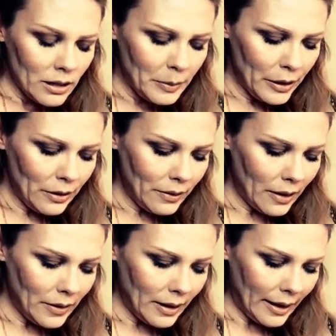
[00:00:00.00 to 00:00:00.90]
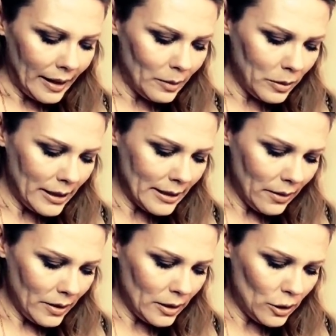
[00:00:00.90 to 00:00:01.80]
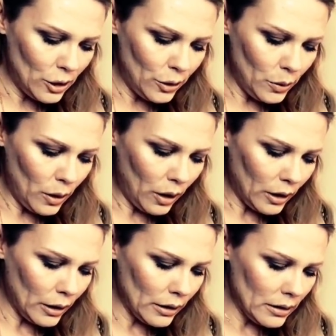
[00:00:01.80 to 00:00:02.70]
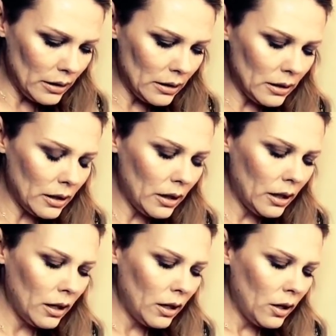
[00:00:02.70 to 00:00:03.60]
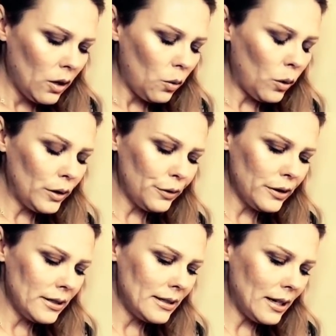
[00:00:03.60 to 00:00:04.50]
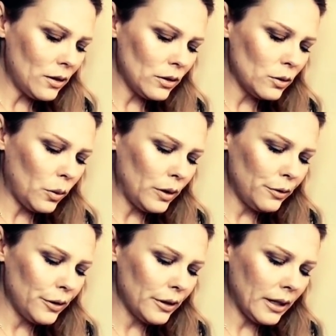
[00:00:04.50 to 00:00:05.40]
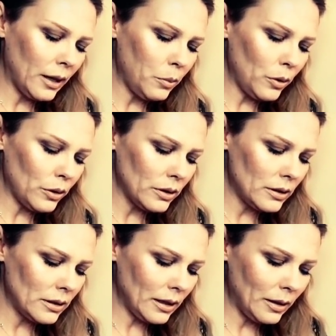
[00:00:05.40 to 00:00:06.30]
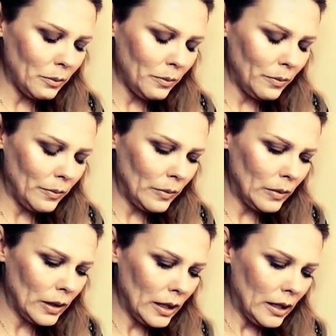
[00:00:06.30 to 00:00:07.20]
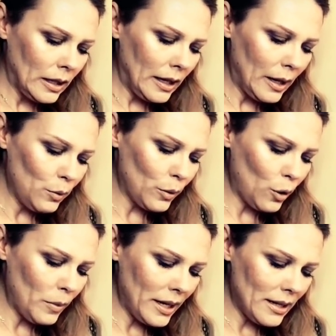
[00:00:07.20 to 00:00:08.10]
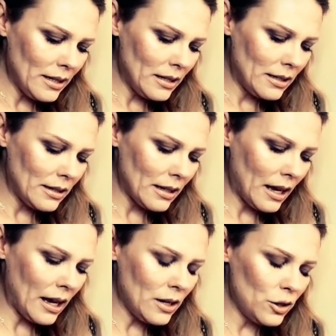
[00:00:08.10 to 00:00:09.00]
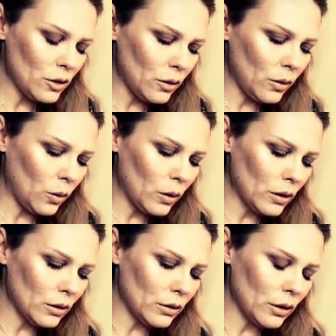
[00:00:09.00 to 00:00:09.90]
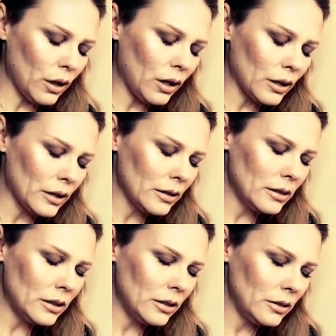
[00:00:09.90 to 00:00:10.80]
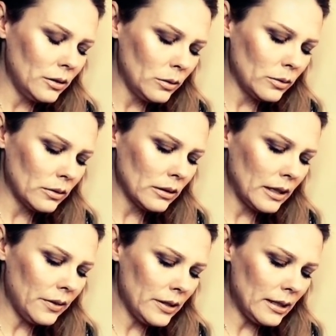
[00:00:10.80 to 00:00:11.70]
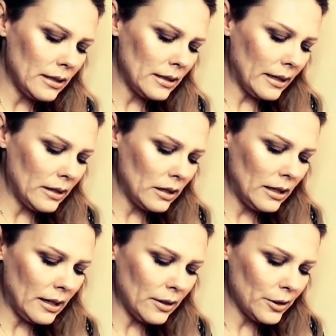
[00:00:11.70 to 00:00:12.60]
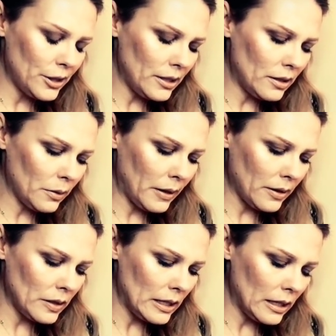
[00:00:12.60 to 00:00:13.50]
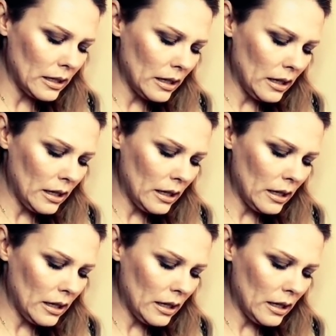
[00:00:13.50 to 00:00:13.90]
Spirit of Love and Light, please give us 2 cards. One for the singles, one for the couples. A Romance Angel Oracle card to give us insight into the energy surrounding